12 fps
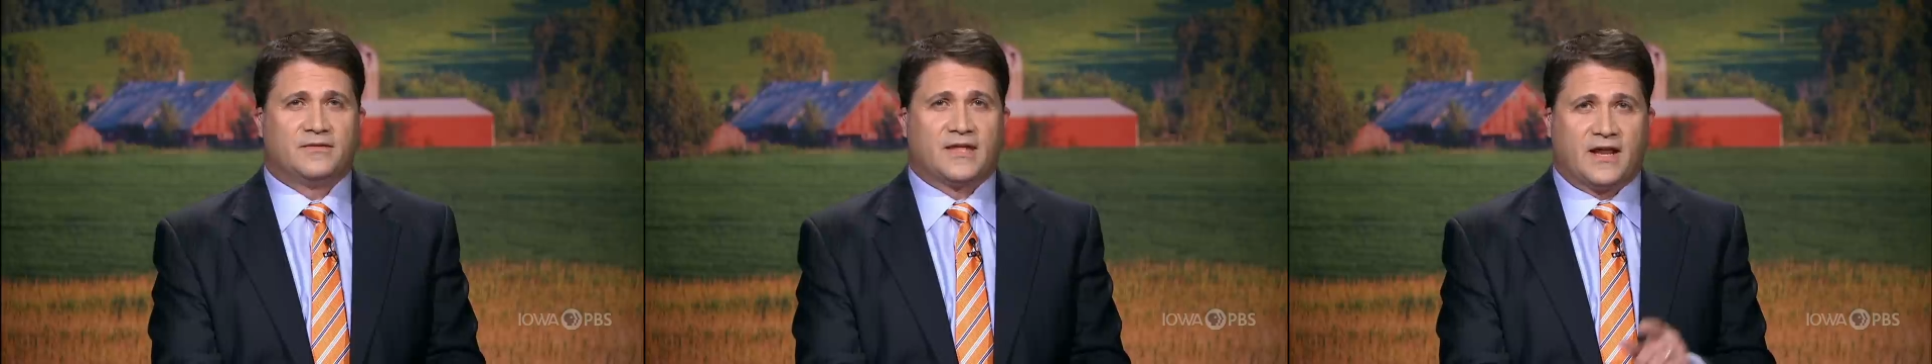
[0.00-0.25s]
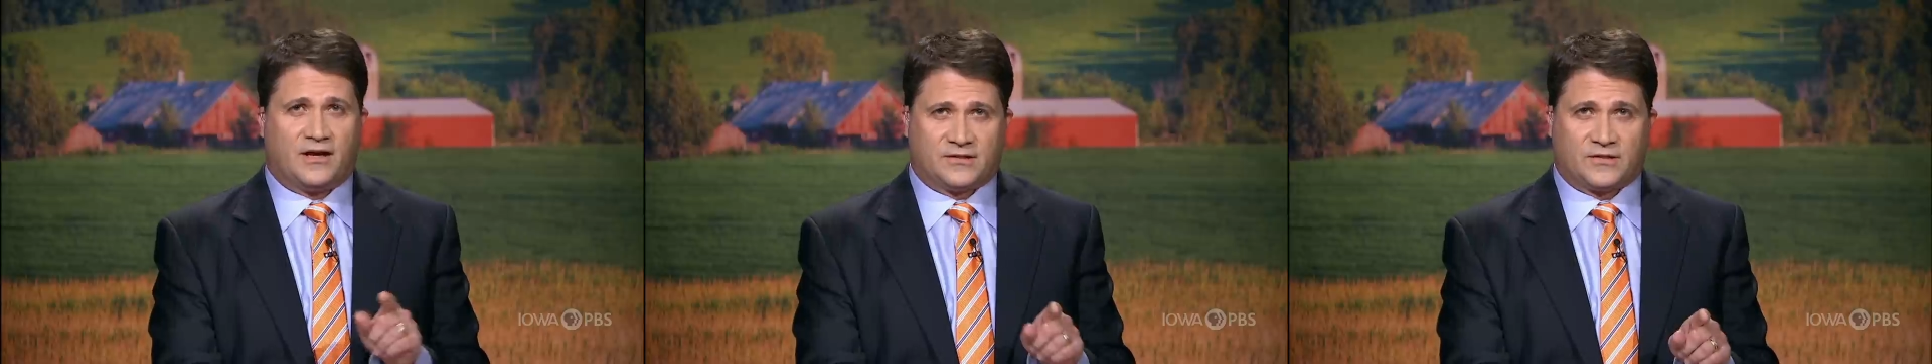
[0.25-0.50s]

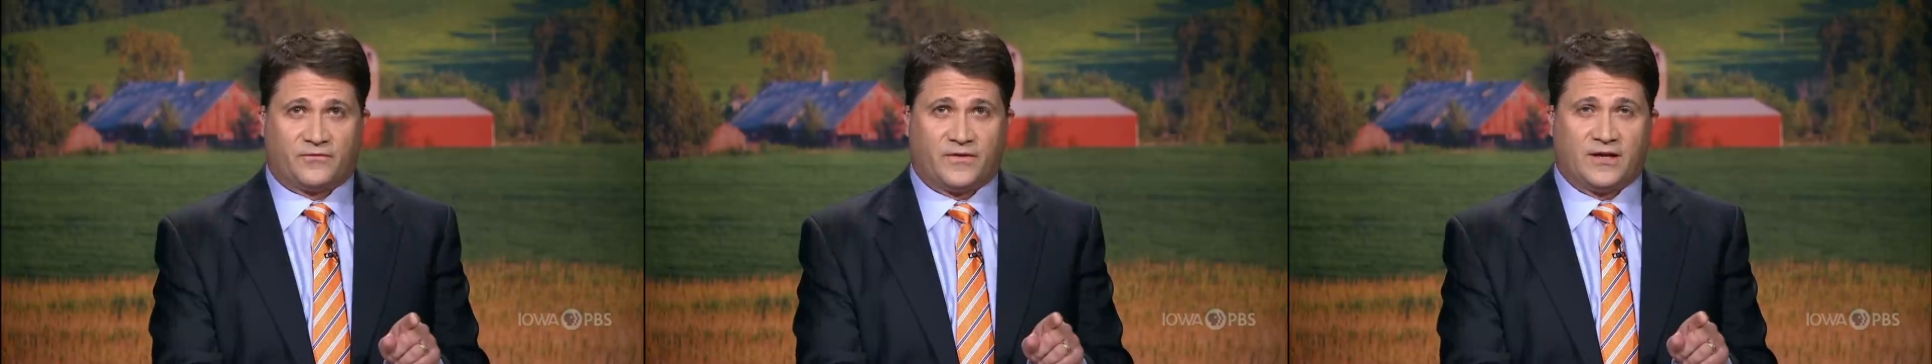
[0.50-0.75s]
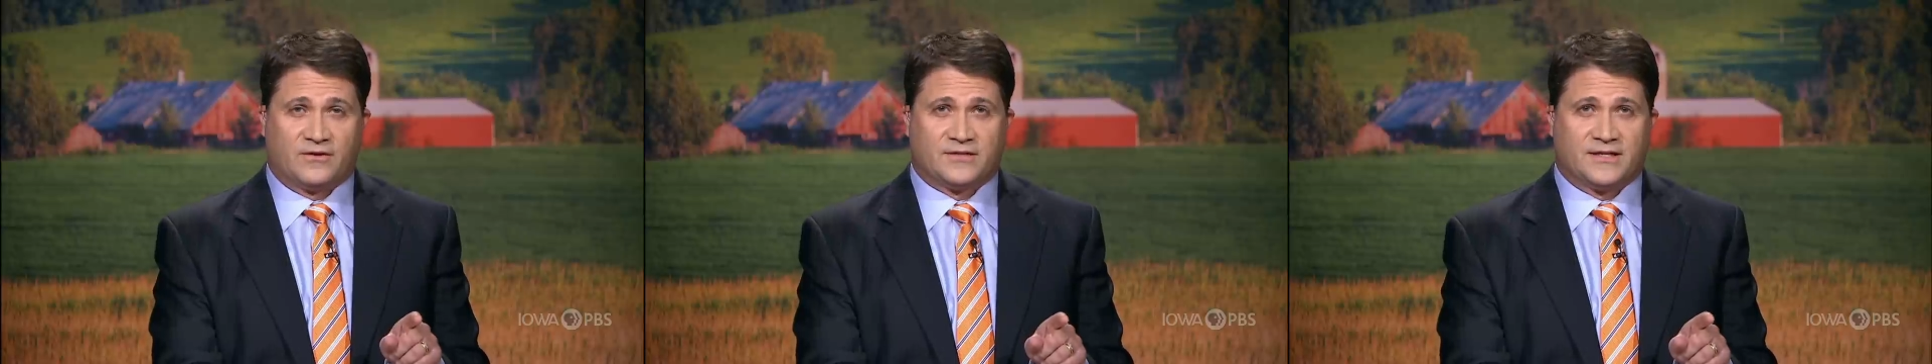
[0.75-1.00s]
that also
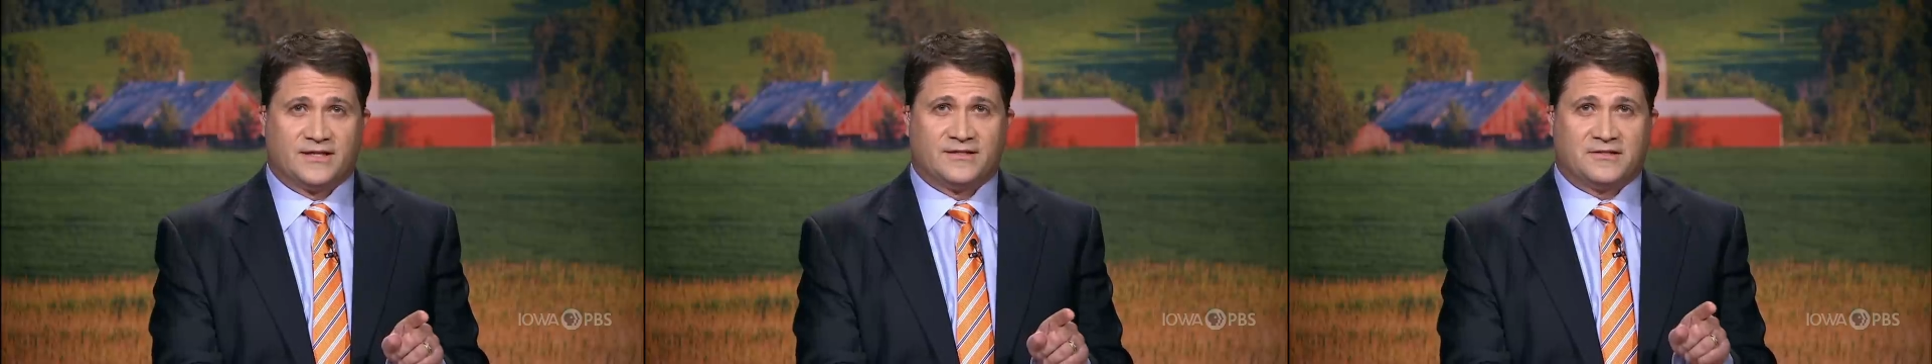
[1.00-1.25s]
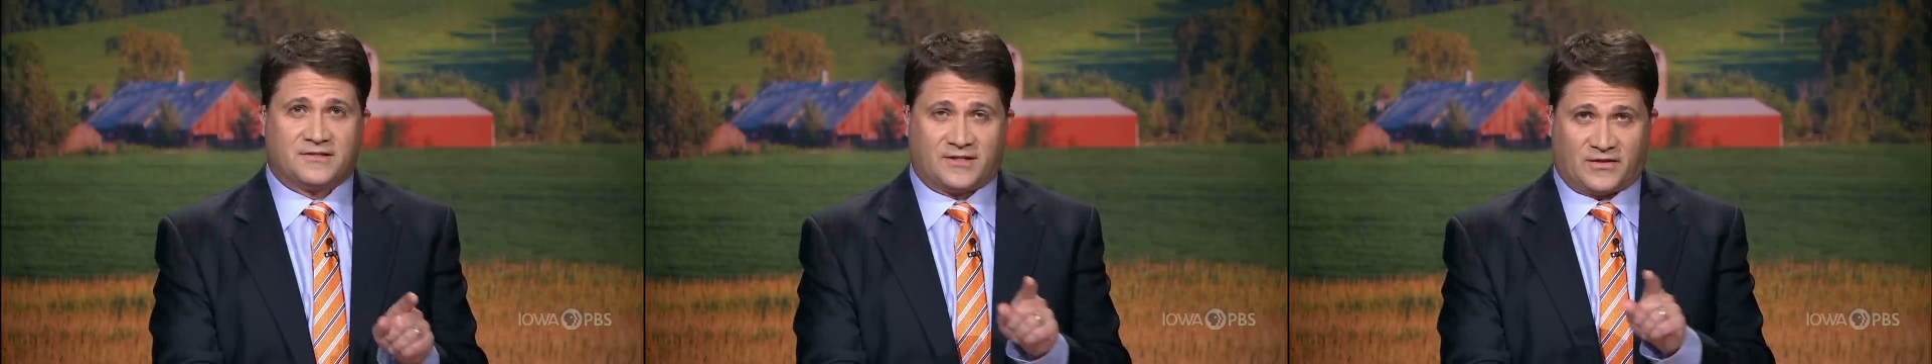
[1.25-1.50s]
figures
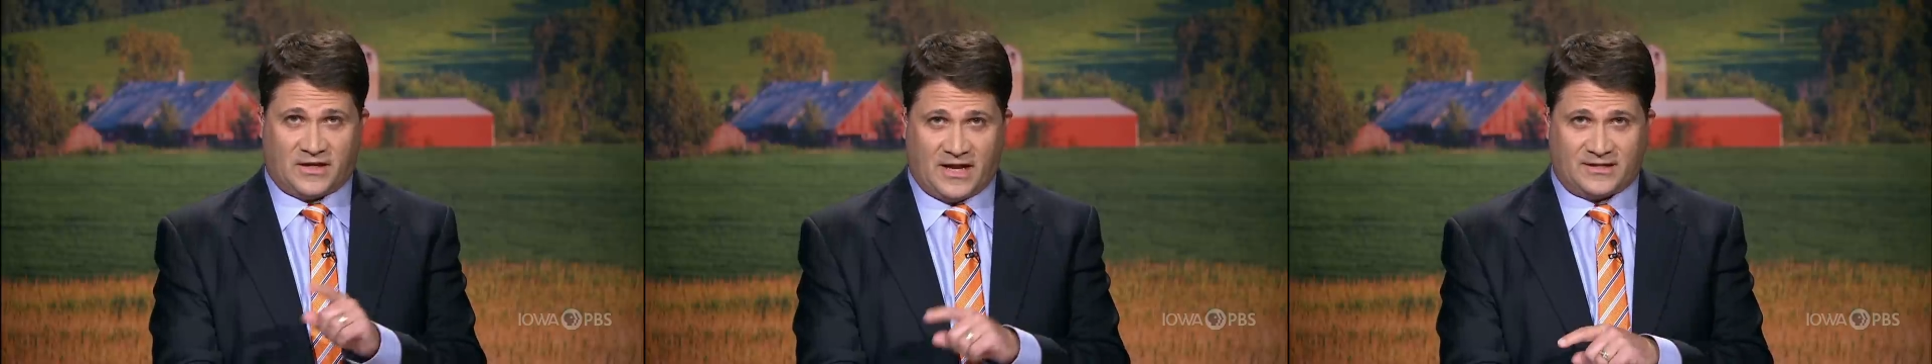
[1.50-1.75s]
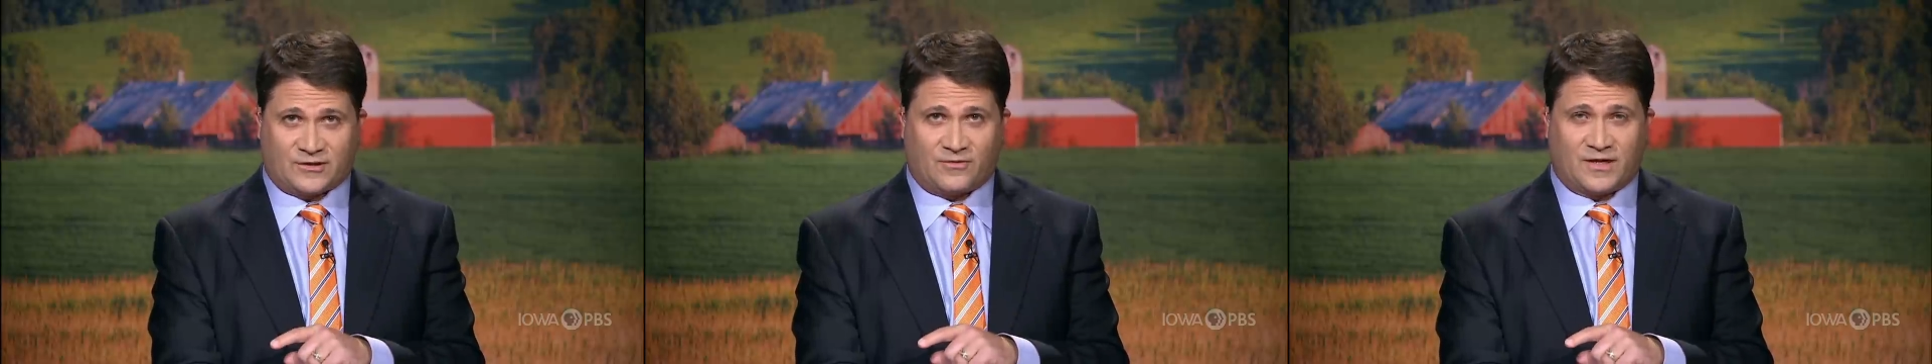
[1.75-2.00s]
into the
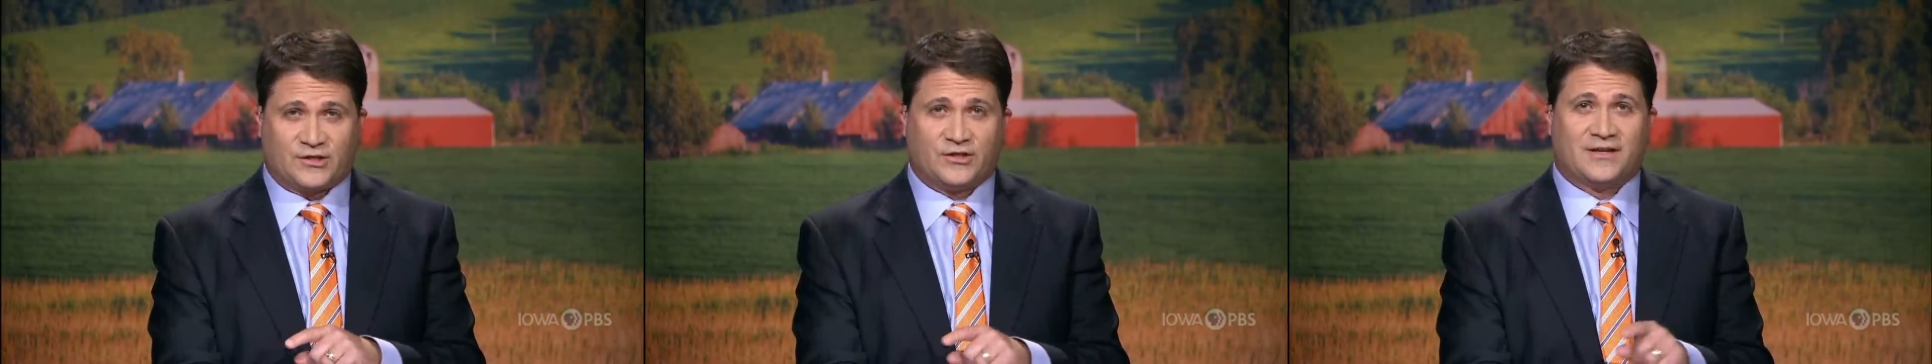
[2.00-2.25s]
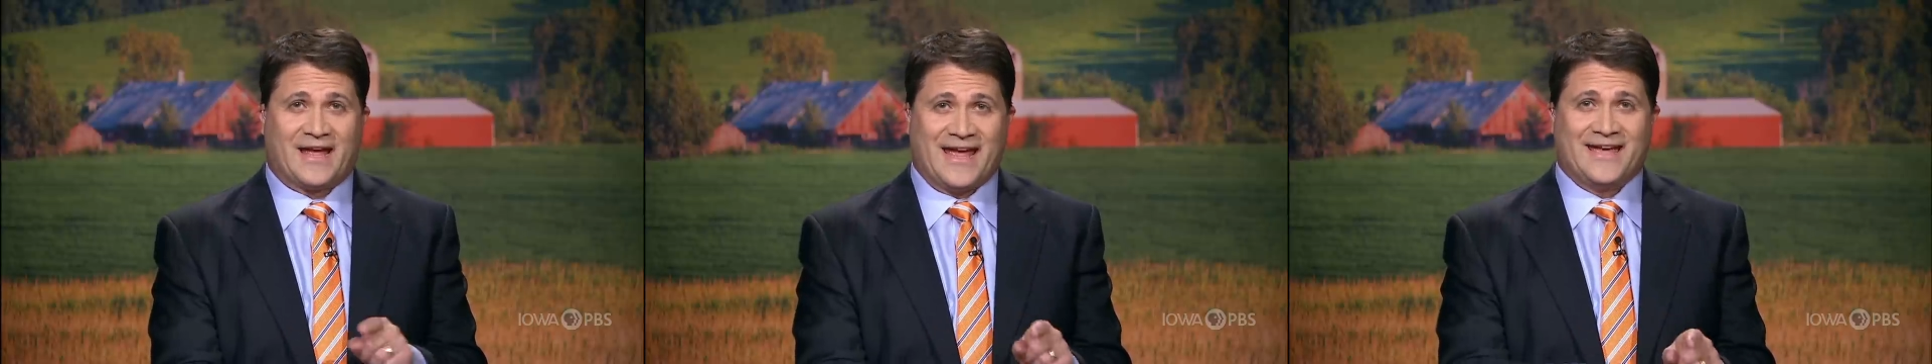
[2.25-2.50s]
next
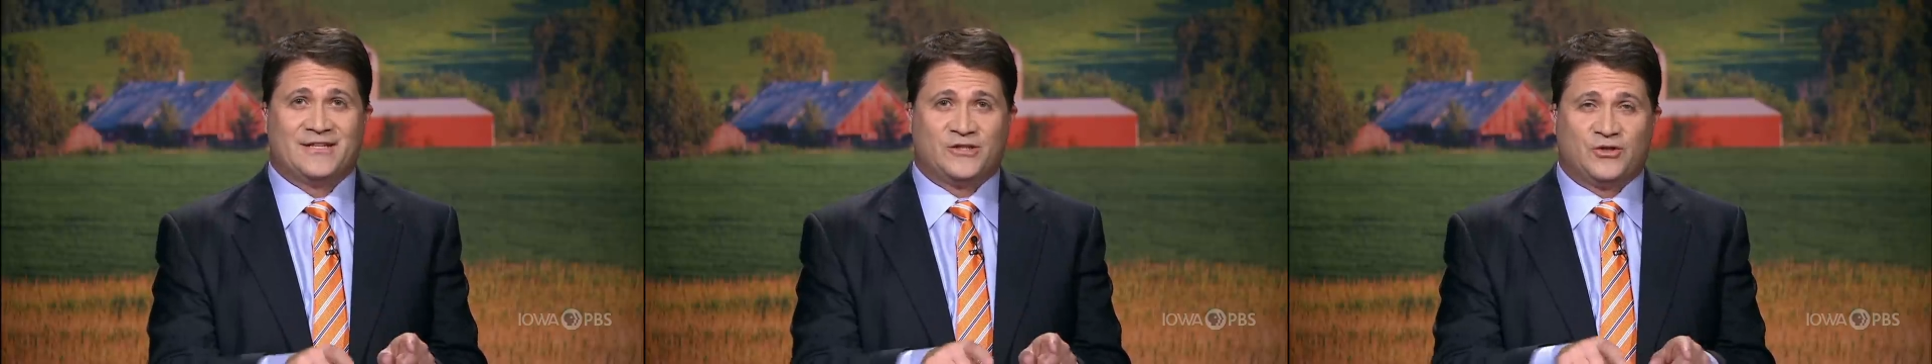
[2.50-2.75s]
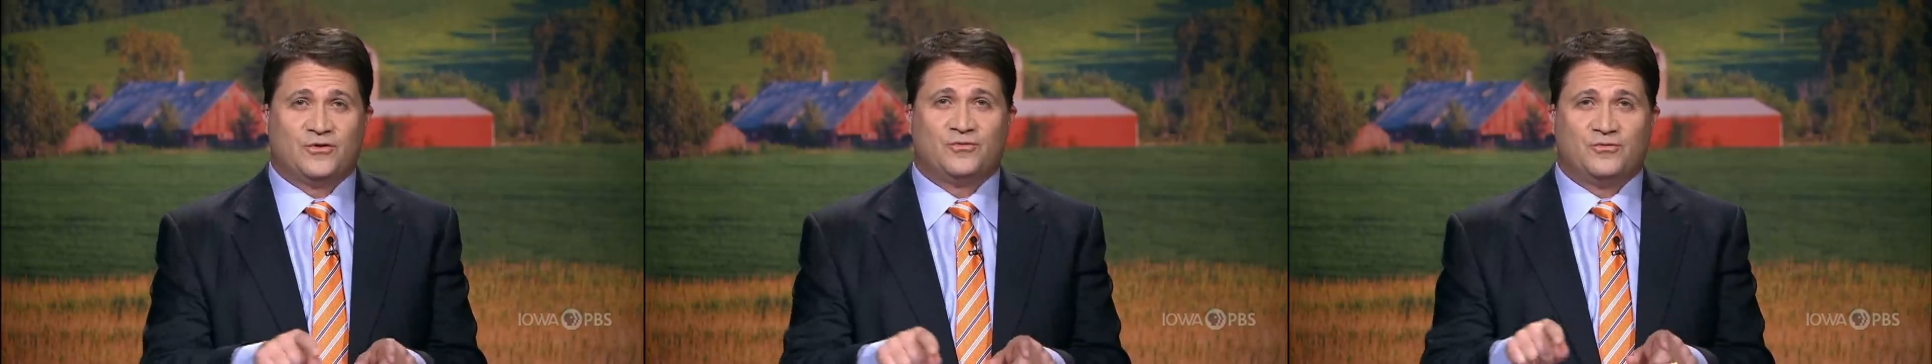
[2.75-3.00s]
question and
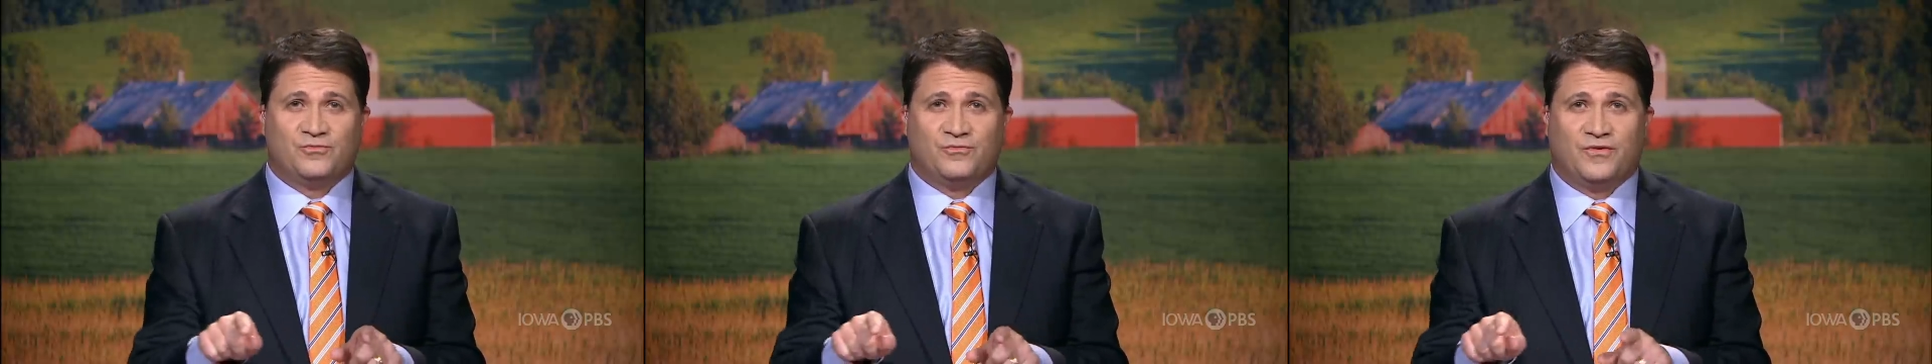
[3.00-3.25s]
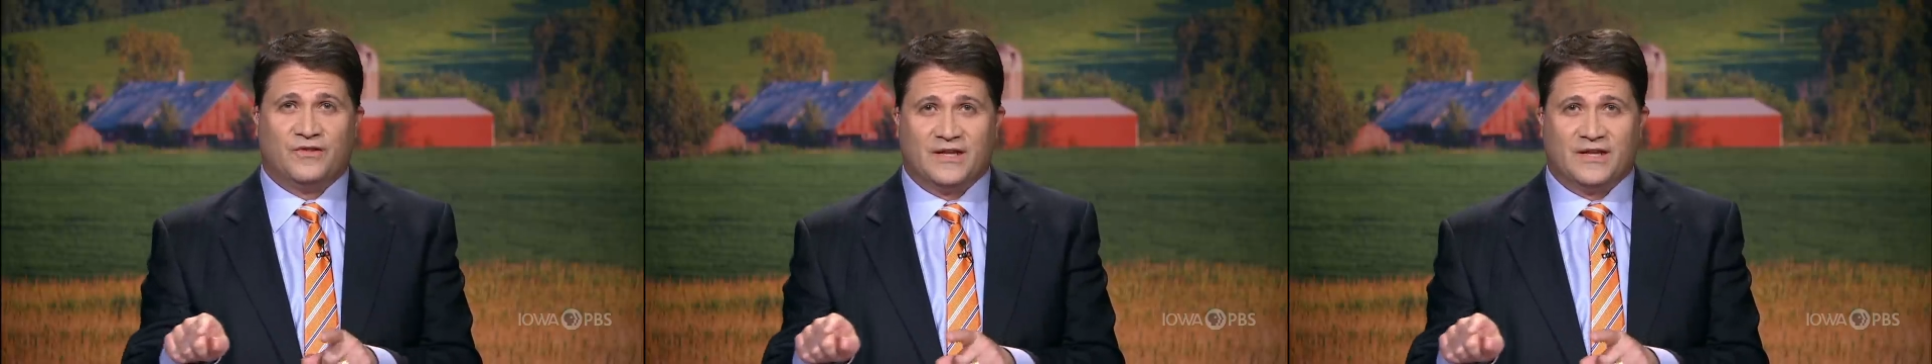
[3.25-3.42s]
to